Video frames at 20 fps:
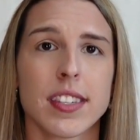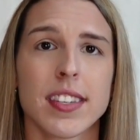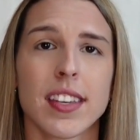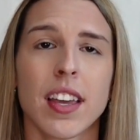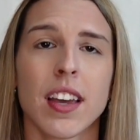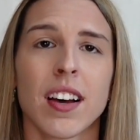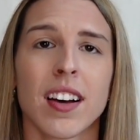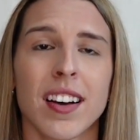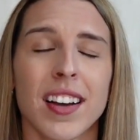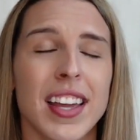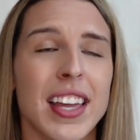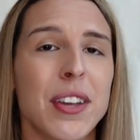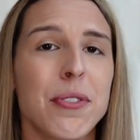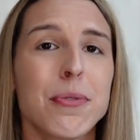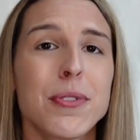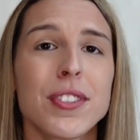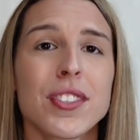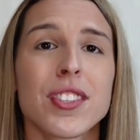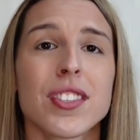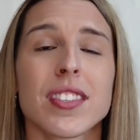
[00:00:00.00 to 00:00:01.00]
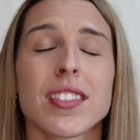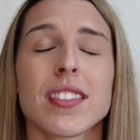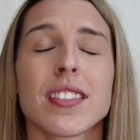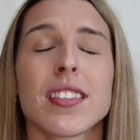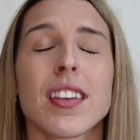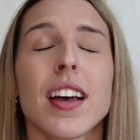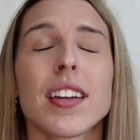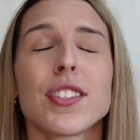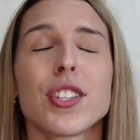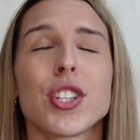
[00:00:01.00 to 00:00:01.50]
It was just
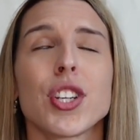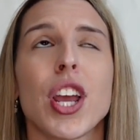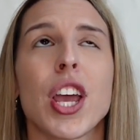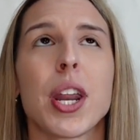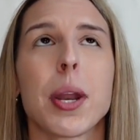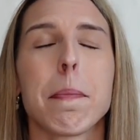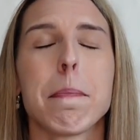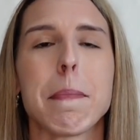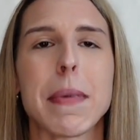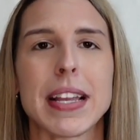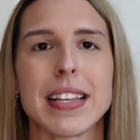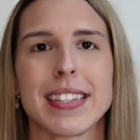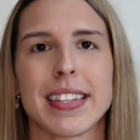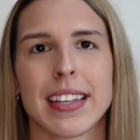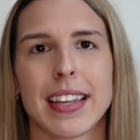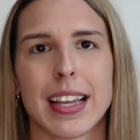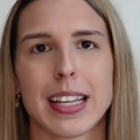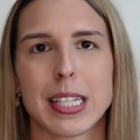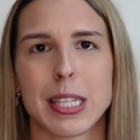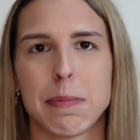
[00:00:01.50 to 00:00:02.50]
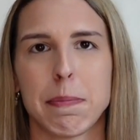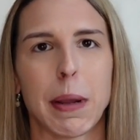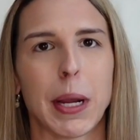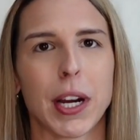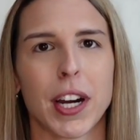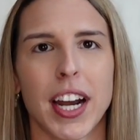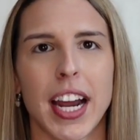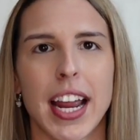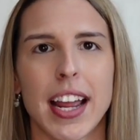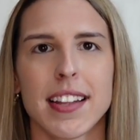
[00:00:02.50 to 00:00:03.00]
such an amazing
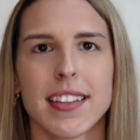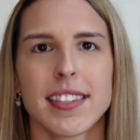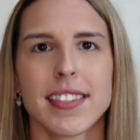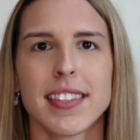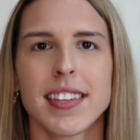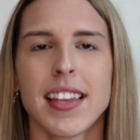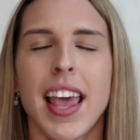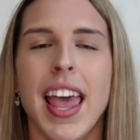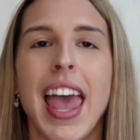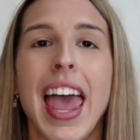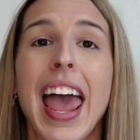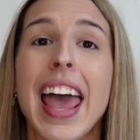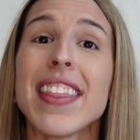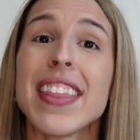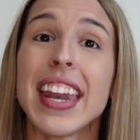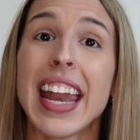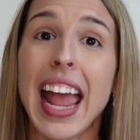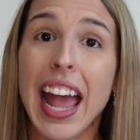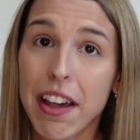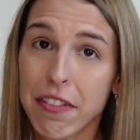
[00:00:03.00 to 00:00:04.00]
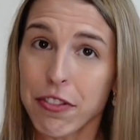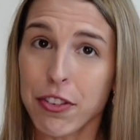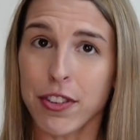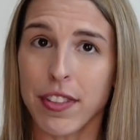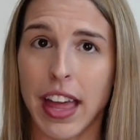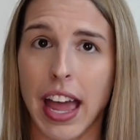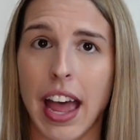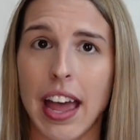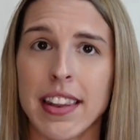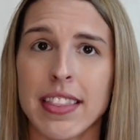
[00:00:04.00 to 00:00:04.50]
experience. And then after
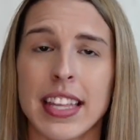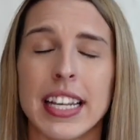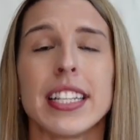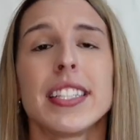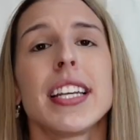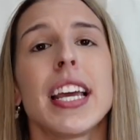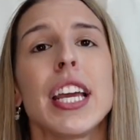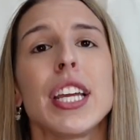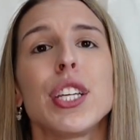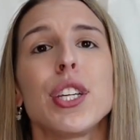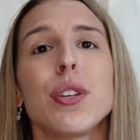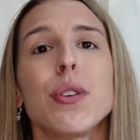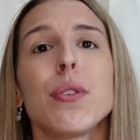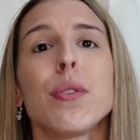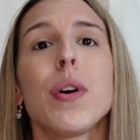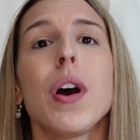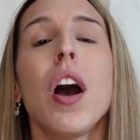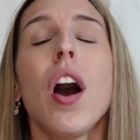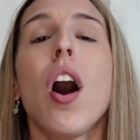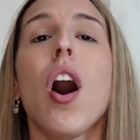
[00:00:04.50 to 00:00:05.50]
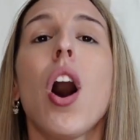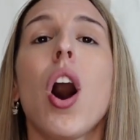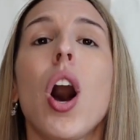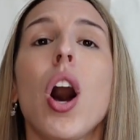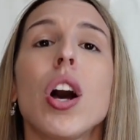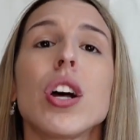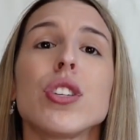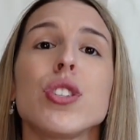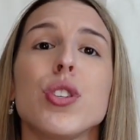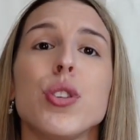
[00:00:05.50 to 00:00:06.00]
that, they take you
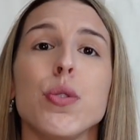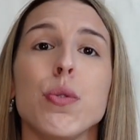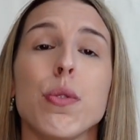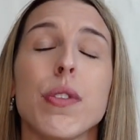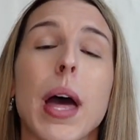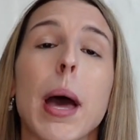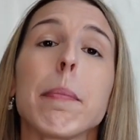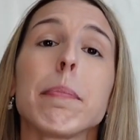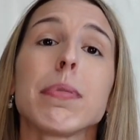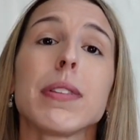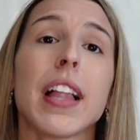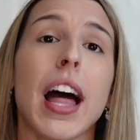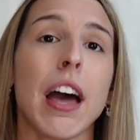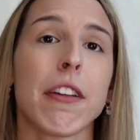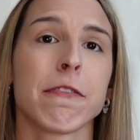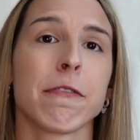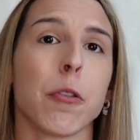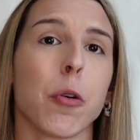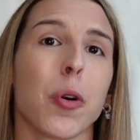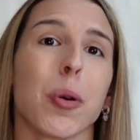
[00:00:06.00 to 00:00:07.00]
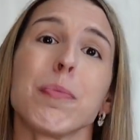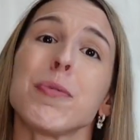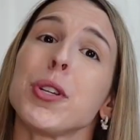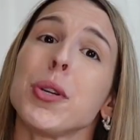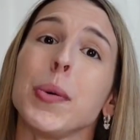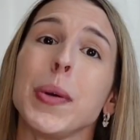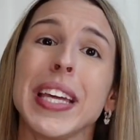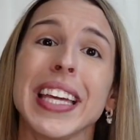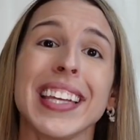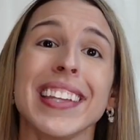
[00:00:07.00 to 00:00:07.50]
onto that platform
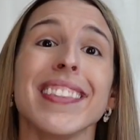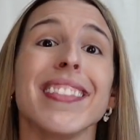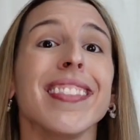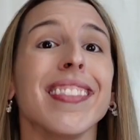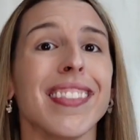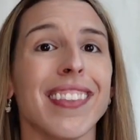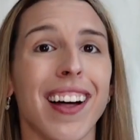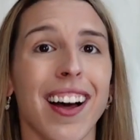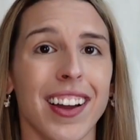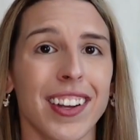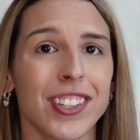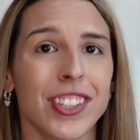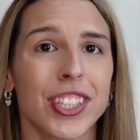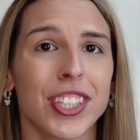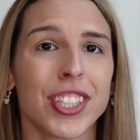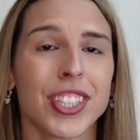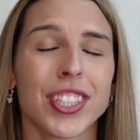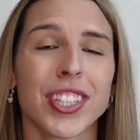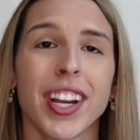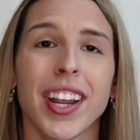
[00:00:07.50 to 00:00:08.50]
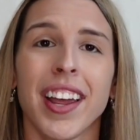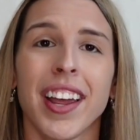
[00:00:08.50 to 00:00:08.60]
to eat lunch.